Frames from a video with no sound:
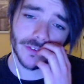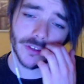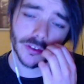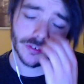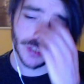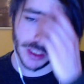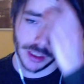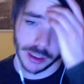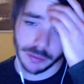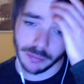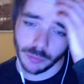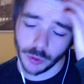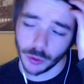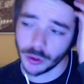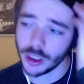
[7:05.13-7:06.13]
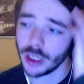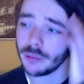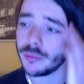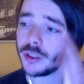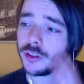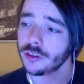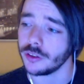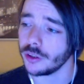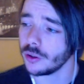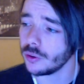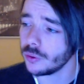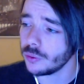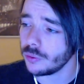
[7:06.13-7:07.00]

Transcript: the team will come and go.